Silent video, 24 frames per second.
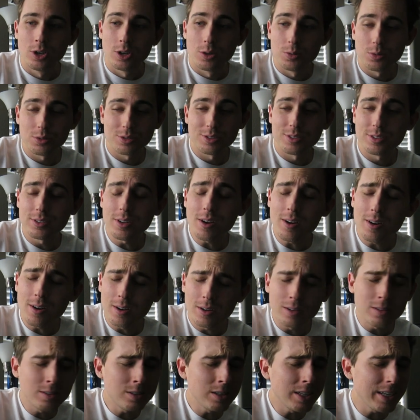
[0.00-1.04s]
We'll start a
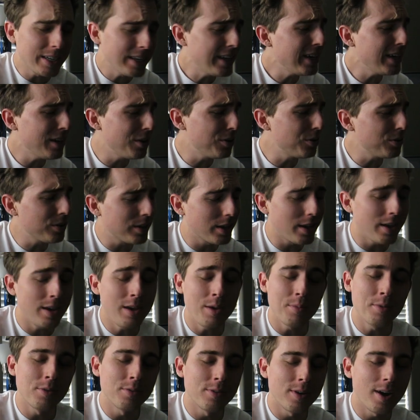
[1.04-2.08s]
little
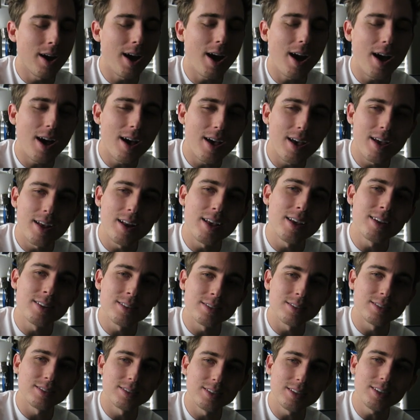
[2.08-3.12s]
game of hide and
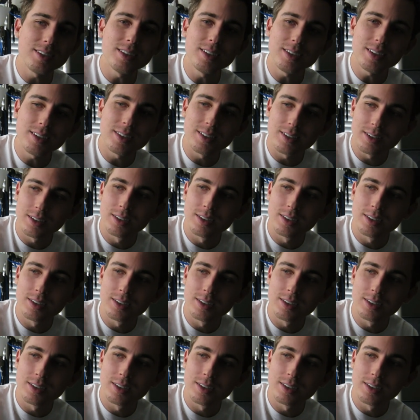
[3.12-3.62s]
seek.